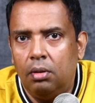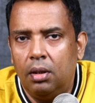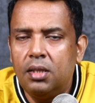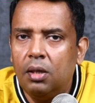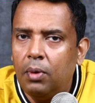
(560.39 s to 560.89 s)

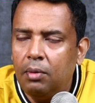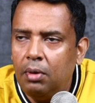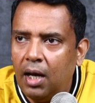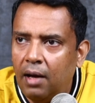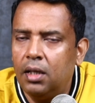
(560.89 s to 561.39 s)
The reason why
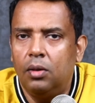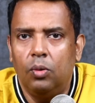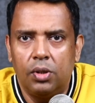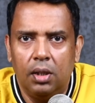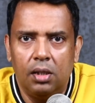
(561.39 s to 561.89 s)
we have that
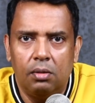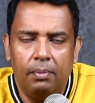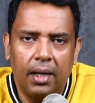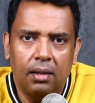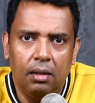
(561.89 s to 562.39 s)
notion is
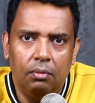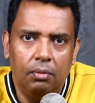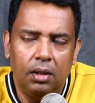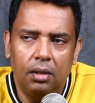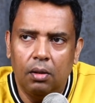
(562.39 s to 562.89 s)
back
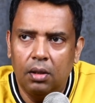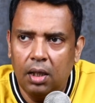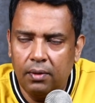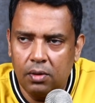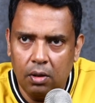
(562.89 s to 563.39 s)
then we did not
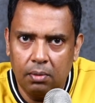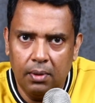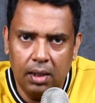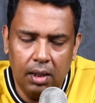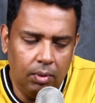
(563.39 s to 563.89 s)
have a stock
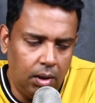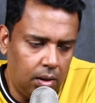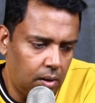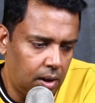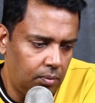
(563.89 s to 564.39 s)
market. We
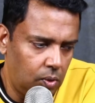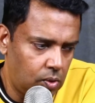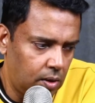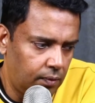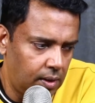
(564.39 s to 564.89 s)
did not have
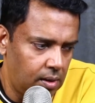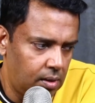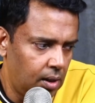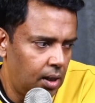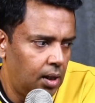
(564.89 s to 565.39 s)
mutual
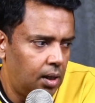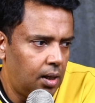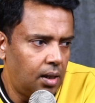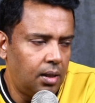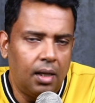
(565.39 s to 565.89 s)
funds.
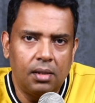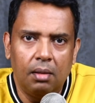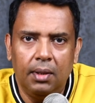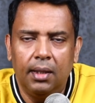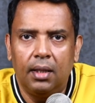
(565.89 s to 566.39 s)
And as
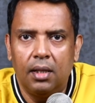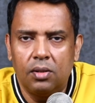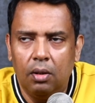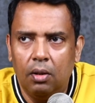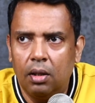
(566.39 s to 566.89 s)
a middle
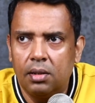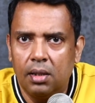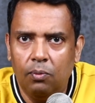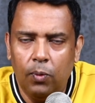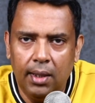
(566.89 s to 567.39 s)
class, to lock
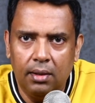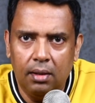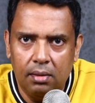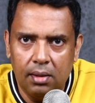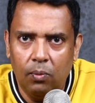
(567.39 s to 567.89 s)
some wealth
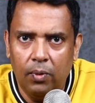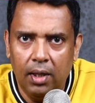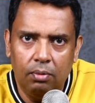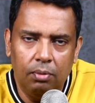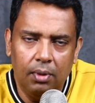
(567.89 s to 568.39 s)

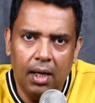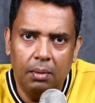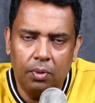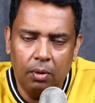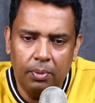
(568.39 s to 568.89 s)
somewhere, we
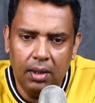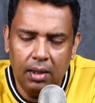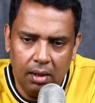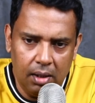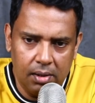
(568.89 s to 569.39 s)
had property
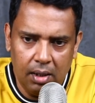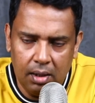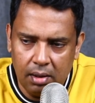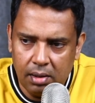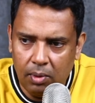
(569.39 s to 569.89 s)
and real
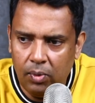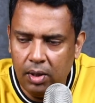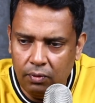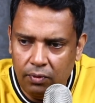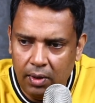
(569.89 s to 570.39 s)
estate as
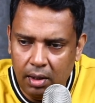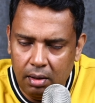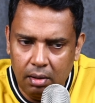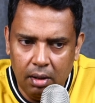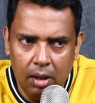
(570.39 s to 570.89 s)
somewhere to
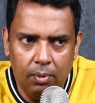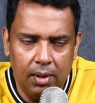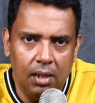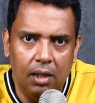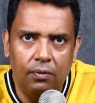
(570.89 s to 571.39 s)
feel
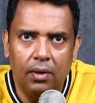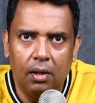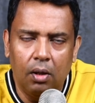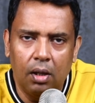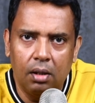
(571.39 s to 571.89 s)
we're safe
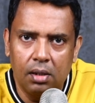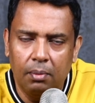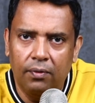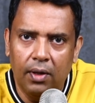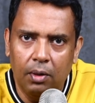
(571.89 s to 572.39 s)
and lock
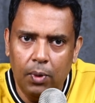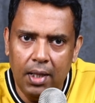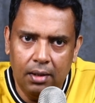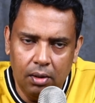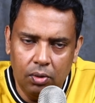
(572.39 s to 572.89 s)
some of our
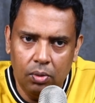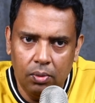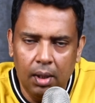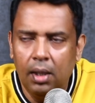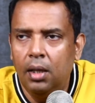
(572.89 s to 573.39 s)
wealth into.